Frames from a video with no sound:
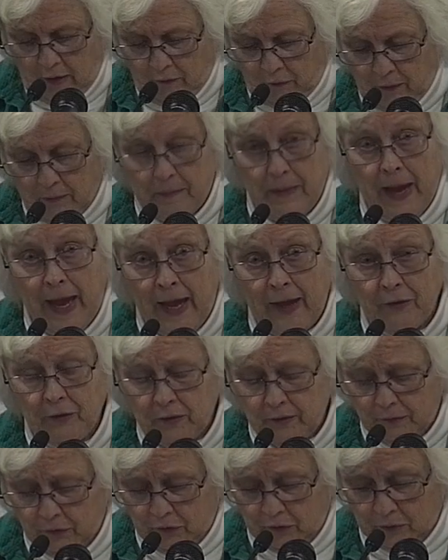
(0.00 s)
from
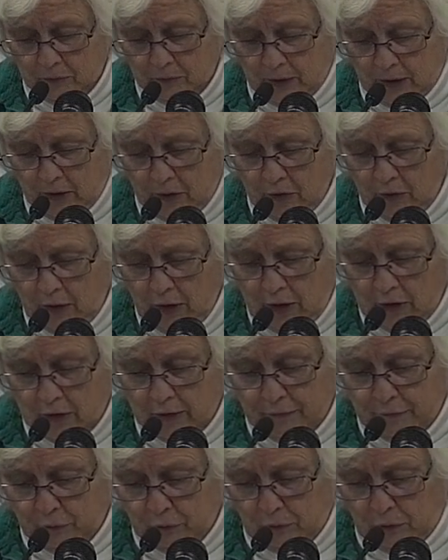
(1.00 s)
passive surrender
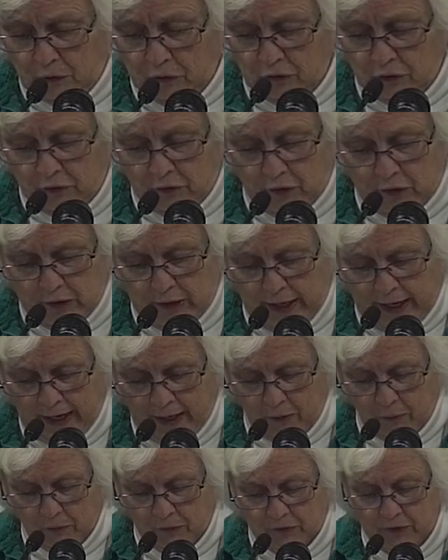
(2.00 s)
to ferocious
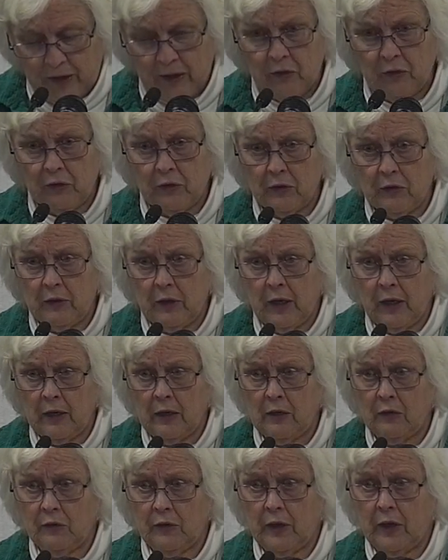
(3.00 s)
attack was
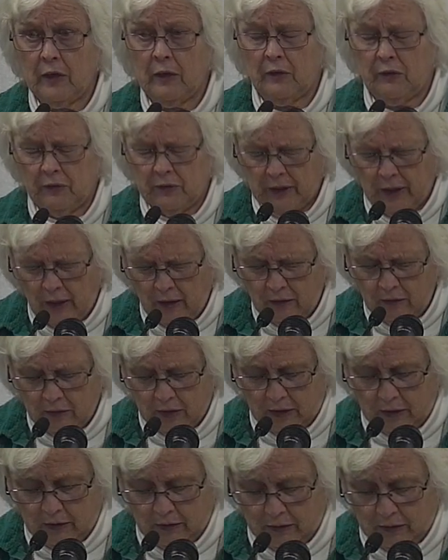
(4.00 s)
instantaneous and
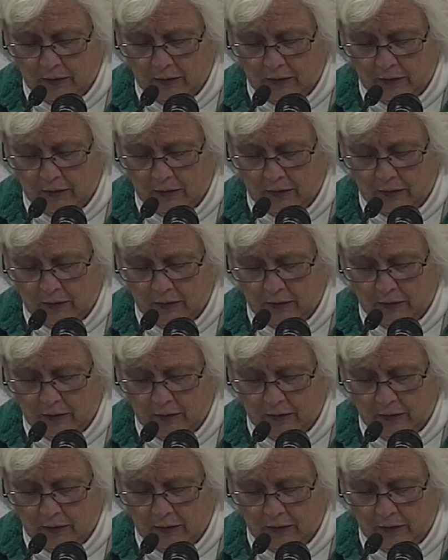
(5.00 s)
astounding.